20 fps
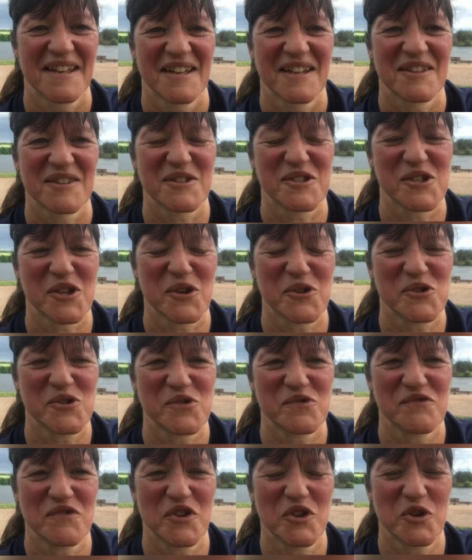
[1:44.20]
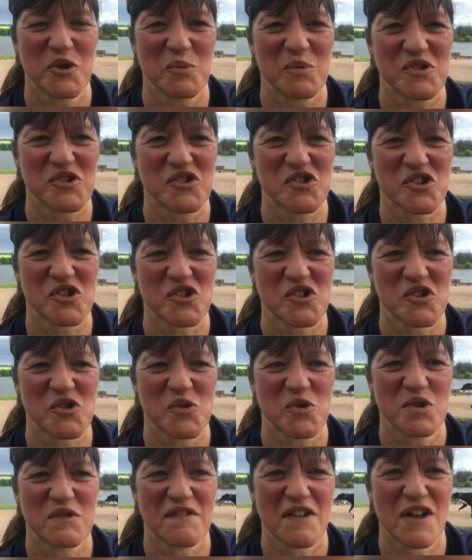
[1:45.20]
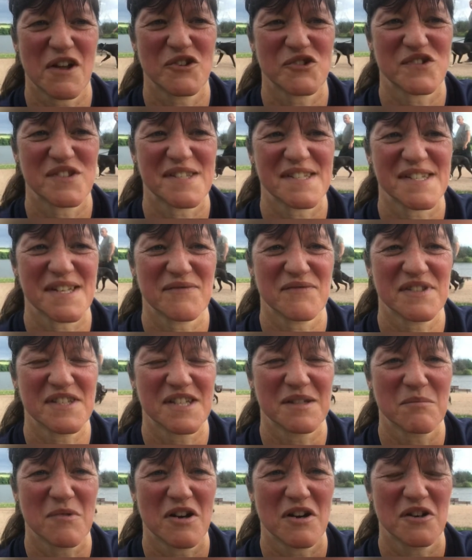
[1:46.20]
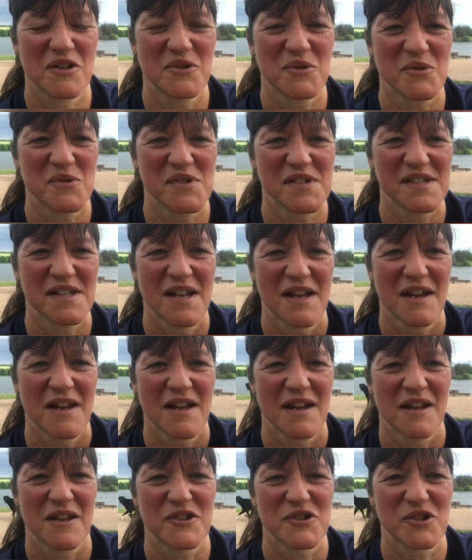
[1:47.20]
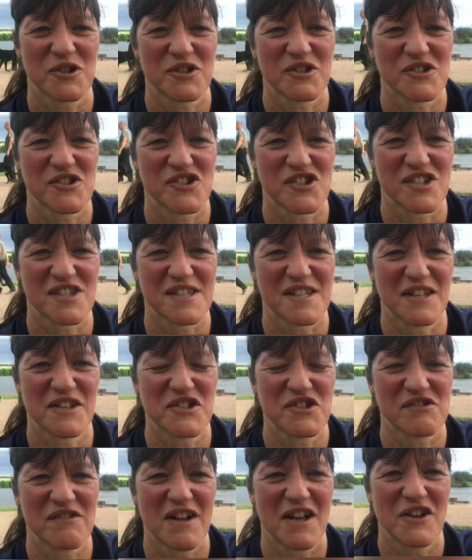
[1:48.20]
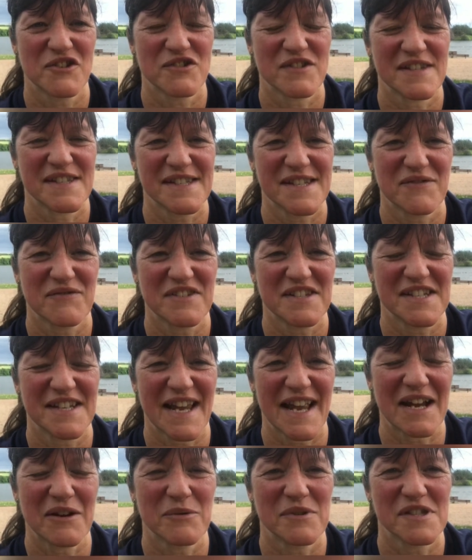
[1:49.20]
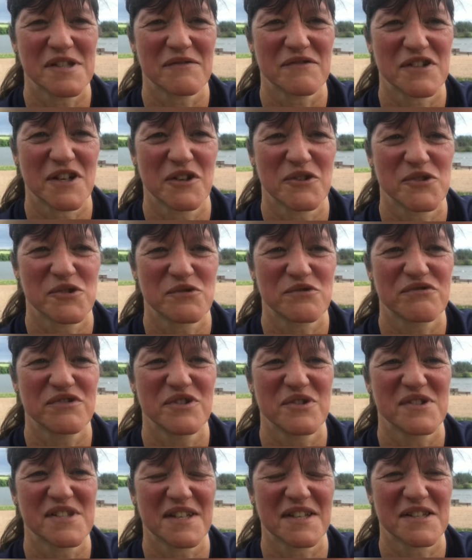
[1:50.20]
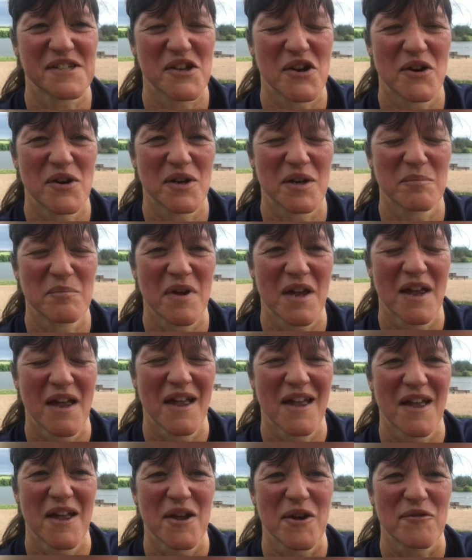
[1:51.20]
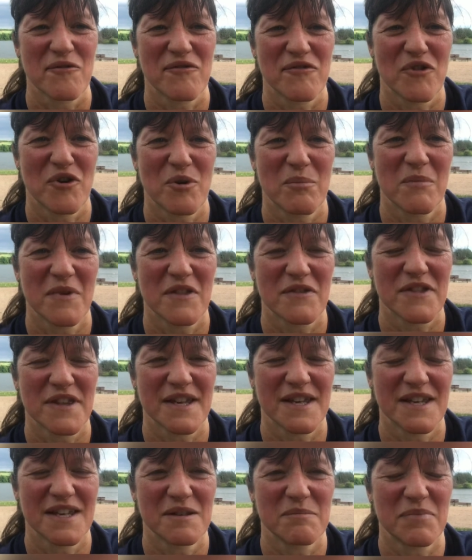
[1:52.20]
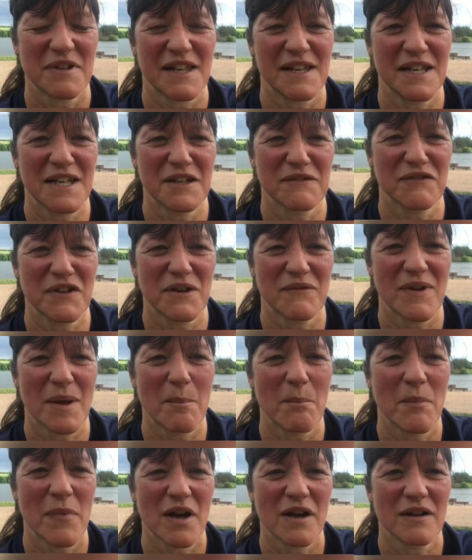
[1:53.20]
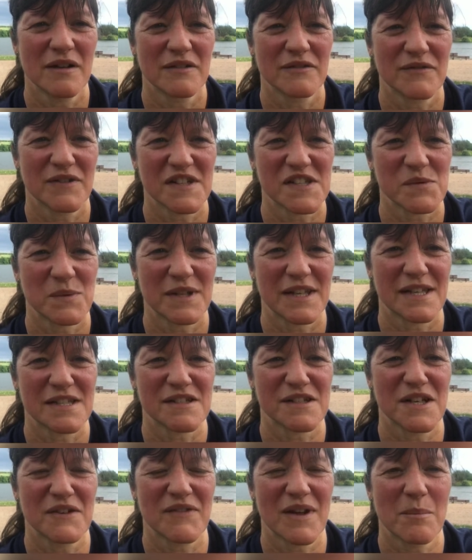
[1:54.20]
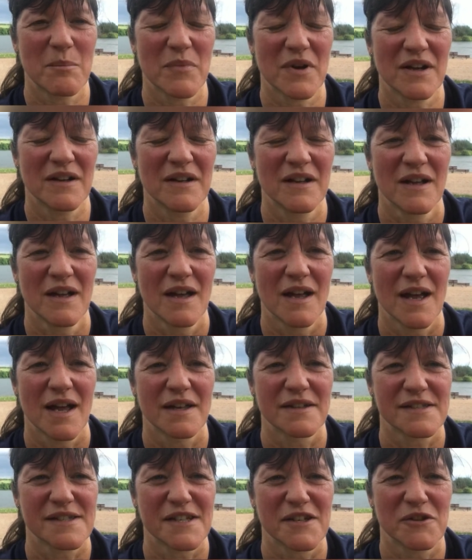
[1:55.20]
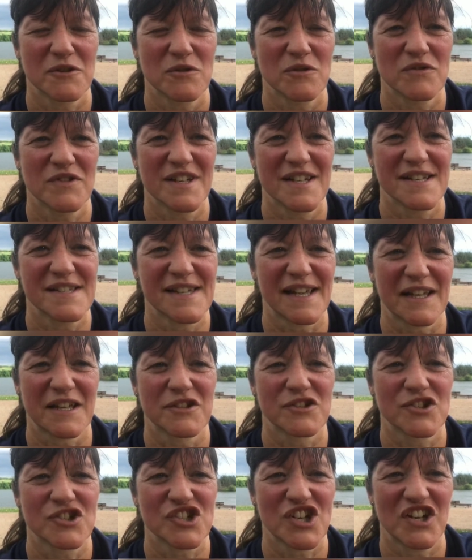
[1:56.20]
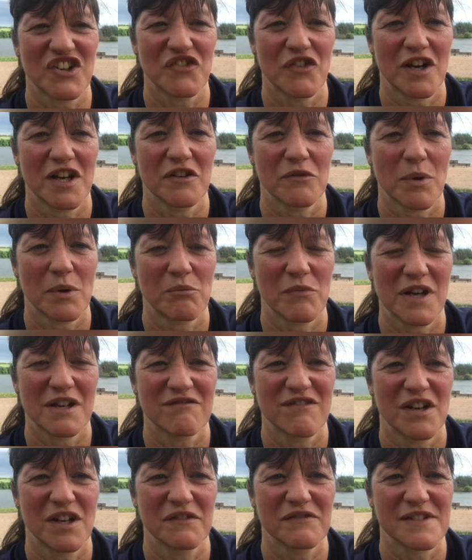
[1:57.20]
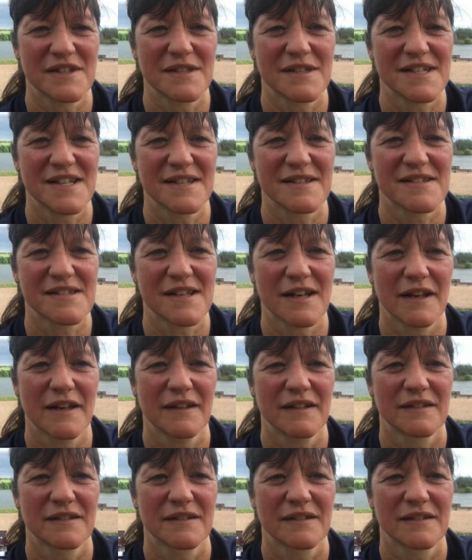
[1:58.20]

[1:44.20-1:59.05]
The total route was just short of 170 miles and took us just under 170 hours of total cruising time from the beginning of November, first weekend of November, until the 2nd of January when we arrived in Tinsley.